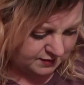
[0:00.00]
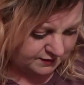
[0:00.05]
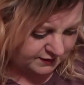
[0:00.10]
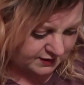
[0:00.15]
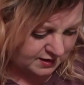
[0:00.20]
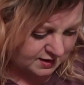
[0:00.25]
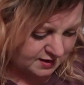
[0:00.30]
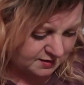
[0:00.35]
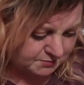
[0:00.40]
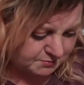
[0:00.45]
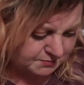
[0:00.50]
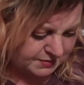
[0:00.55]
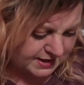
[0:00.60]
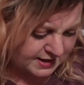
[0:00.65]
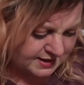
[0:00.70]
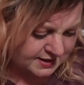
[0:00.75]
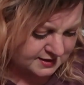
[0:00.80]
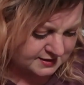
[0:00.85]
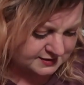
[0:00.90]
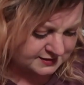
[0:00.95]
we've got
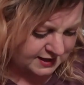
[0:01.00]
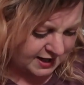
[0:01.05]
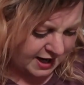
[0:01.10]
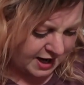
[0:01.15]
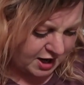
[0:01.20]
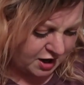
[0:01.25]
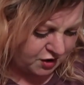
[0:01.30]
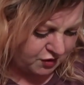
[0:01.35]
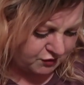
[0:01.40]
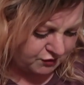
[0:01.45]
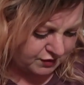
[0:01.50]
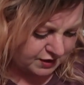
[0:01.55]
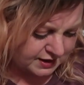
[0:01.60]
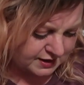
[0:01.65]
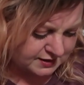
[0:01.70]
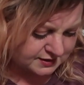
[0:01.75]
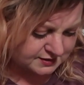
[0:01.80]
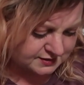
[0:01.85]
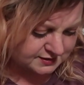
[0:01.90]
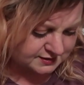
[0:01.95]
Bee's Hair
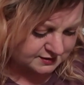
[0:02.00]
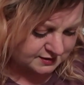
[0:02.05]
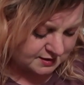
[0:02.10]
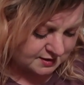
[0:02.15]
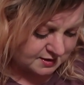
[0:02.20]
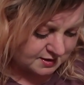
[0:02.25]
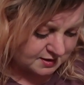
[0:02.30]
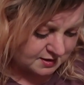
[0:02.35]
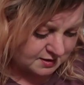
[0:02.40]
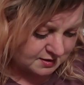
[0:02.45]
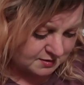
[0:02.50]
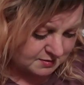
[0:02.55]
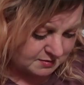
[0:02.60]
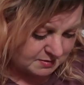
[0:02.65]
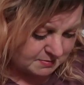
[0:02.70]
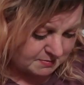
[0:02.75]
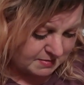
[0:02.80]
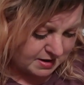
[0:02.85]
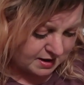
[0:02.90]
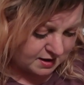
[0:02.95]
Rinse,
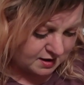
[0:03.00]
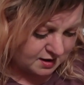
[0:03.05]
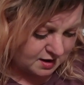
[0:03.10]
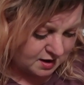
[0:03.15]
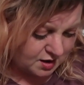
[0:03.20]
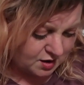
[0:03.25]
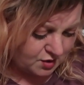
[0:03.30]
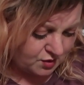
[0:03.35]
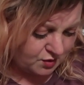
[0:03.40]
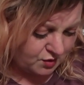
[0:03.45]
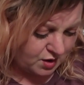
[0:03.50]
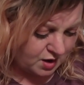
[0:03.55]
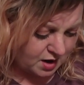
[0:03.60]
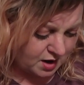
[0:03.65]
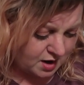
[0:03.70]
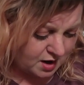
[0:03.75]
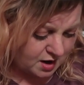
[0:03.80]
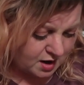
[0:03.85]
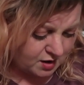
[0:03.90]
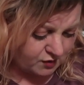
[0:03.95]
Mango,
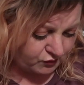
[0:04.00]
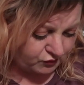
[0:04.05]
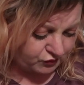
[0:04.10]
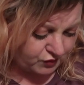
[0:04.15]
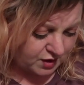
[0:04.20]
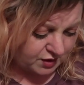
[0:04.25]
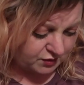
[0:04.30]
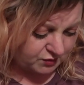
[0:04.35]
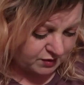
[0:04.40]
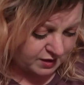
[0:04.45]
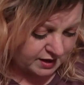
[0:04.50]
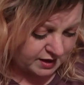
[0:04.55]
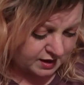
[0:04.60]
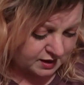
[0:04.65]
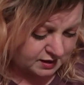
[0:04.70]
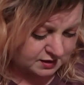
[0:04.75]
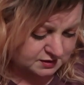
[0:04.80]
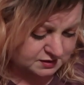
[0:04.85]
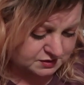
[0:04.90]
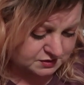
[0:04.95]
and
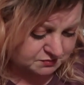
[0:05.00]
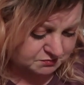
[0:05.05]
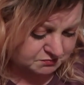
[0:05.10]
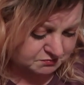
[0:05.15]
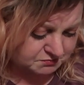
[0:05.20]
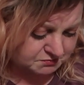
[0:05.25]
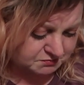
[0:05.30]
Runaways.